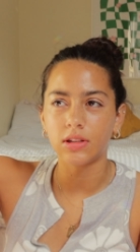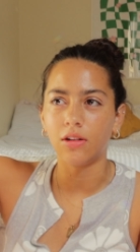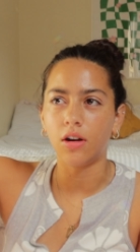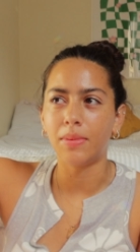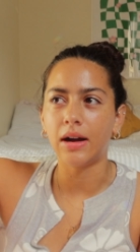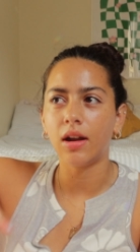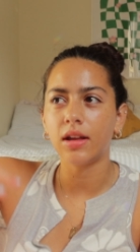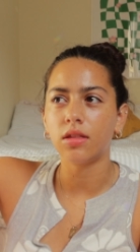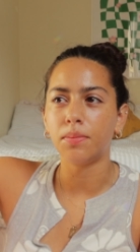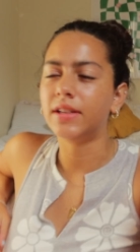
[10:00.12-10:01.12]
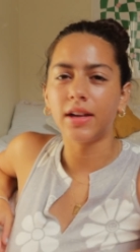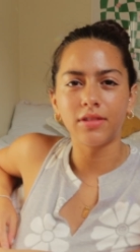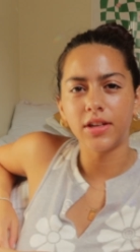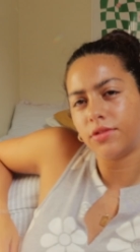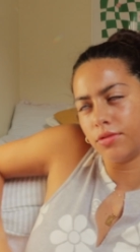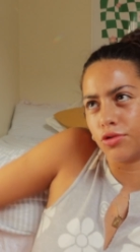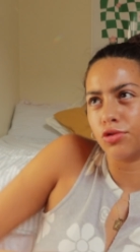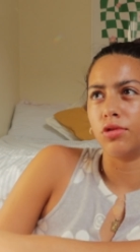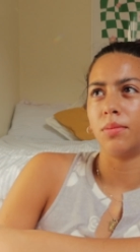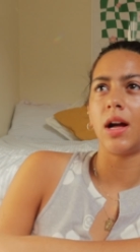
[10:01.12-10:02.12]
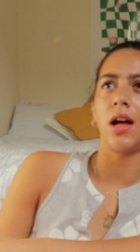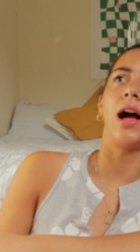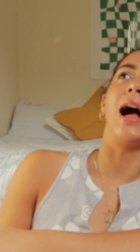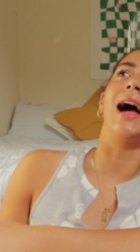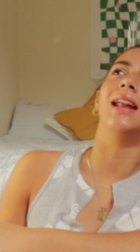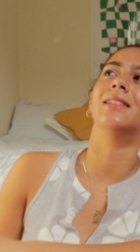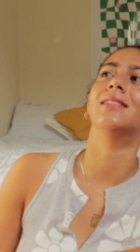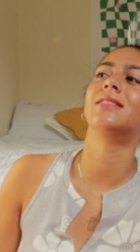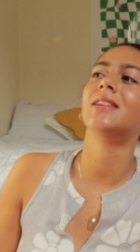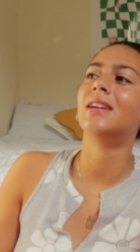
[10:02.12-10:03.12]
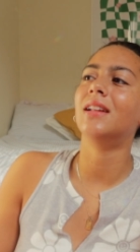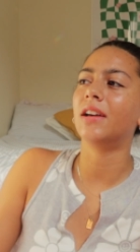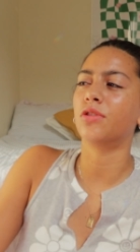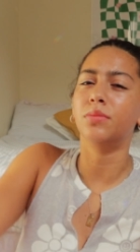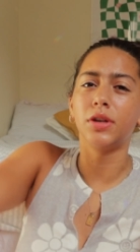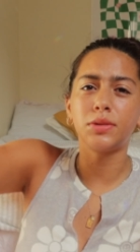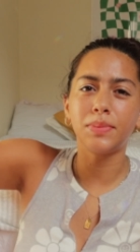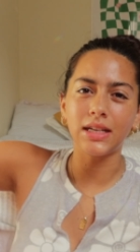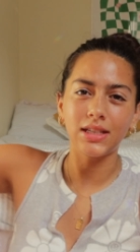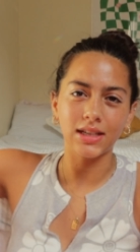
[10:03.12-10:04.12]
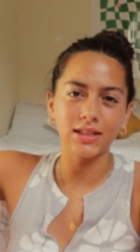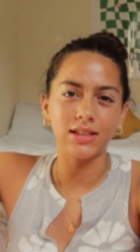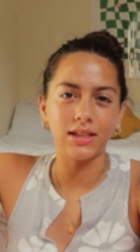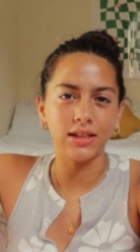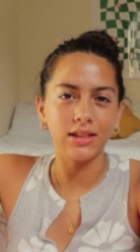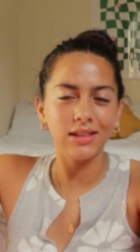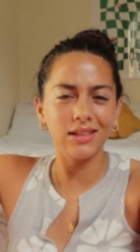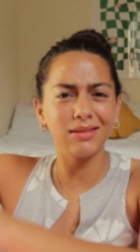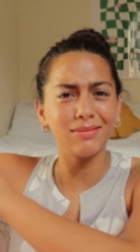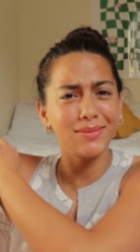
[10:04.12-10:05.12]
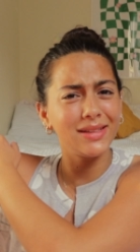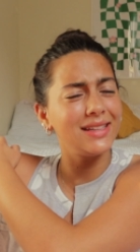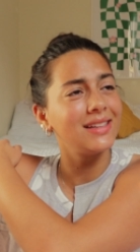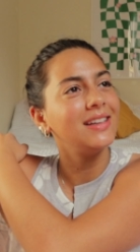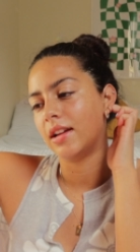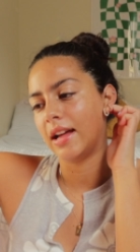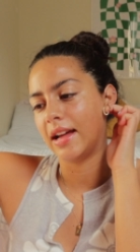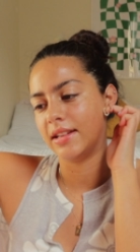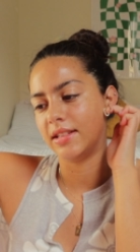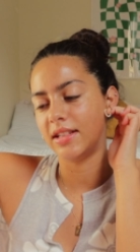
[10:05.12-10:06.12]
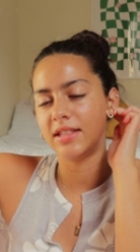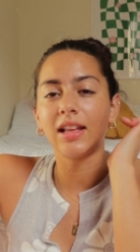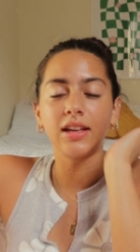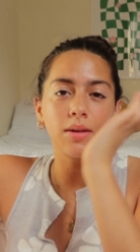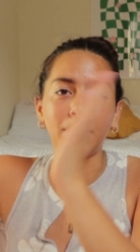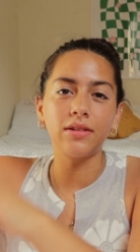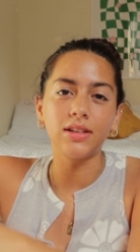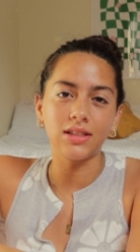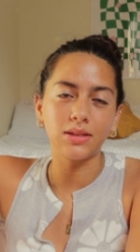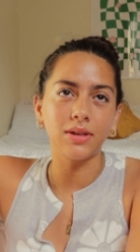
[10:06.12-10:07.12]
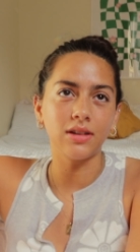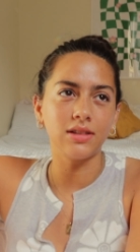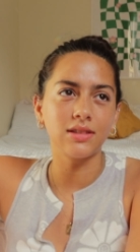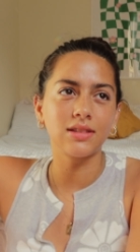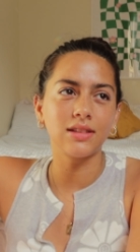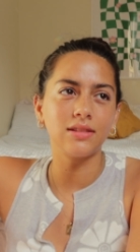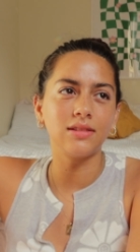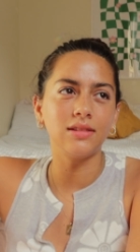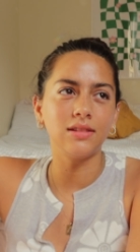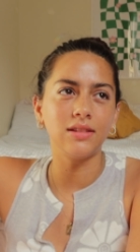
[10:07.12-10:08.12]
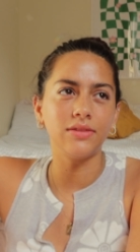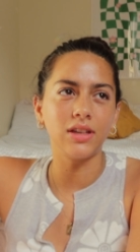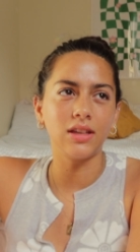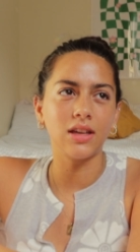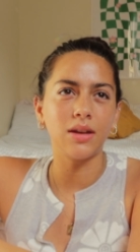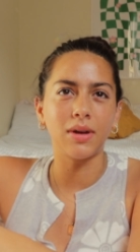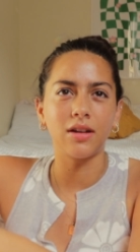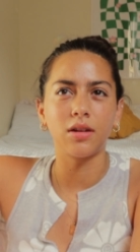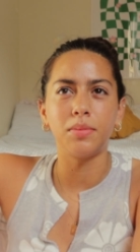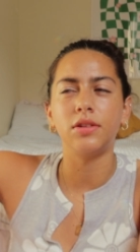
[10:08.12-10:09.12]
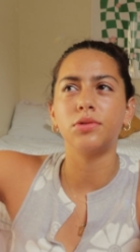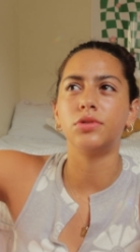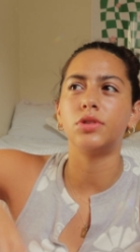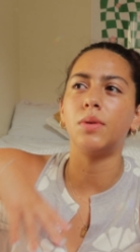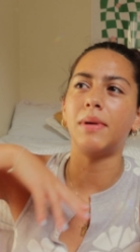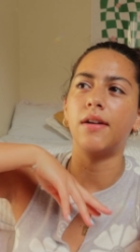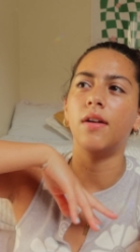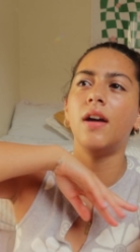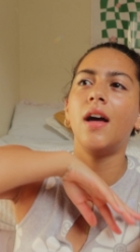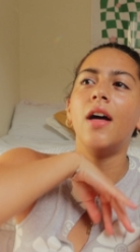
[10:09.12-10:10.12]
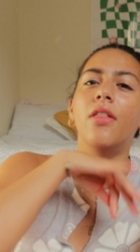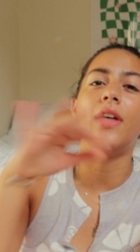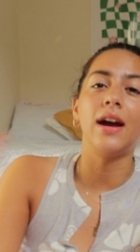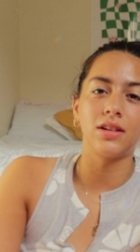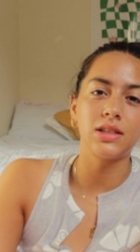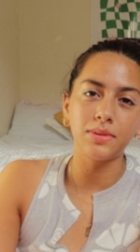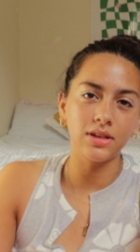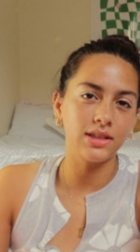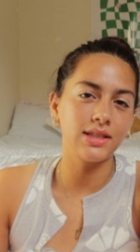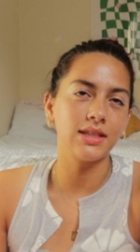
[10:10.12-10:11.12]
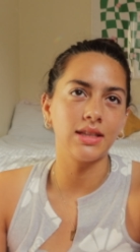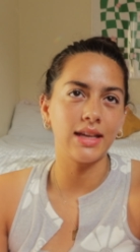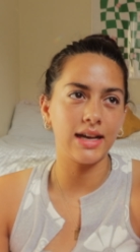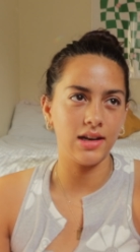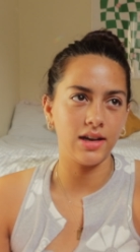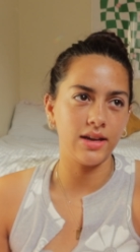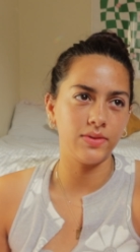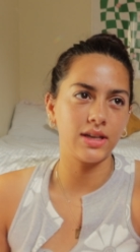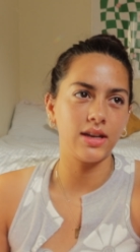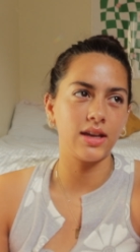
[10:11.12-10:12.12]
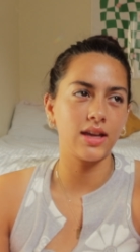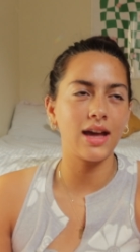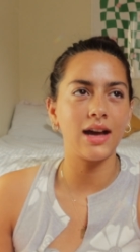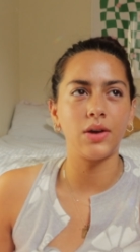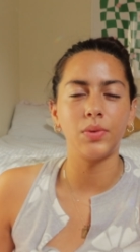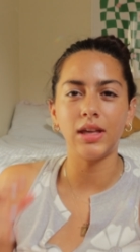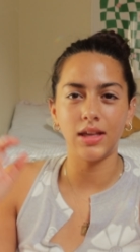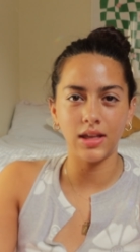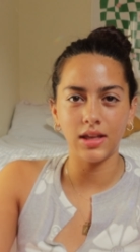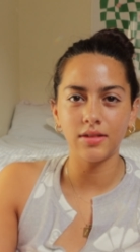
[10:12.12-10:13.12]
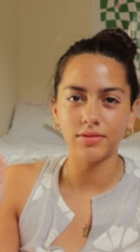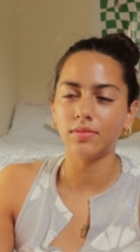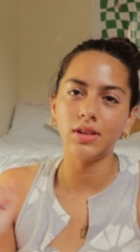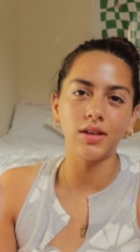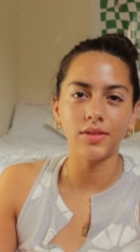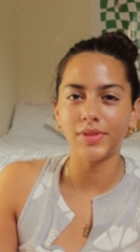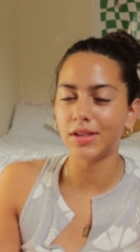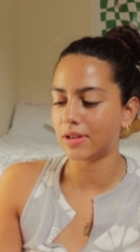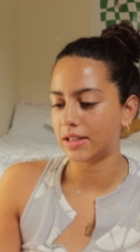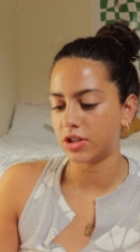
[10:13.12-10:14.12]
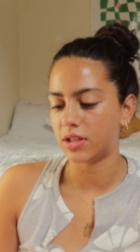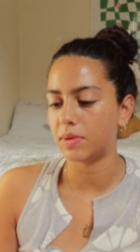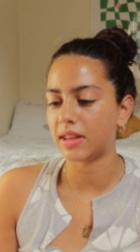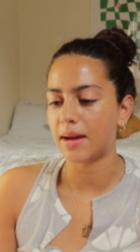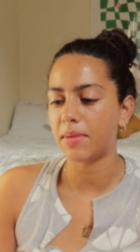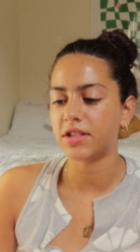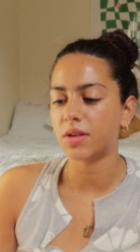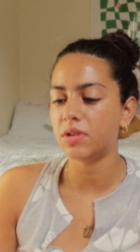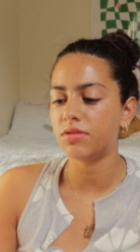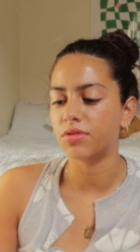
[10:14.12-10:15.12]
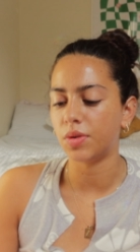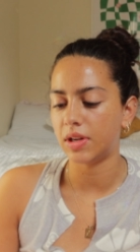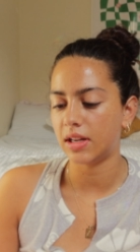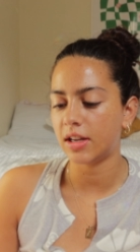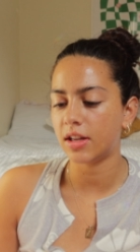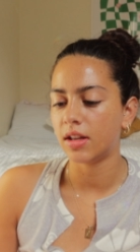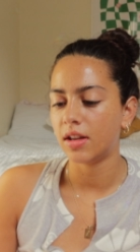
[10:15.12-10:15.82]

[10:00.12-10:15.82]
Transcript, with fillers: it's a lot about like the generational trauma and like almost P T S D maybe, and it's like about his experience living in America, but it's also about their experiences and their lives and like how he, you know, his relationship with them. I don't want to ruin it,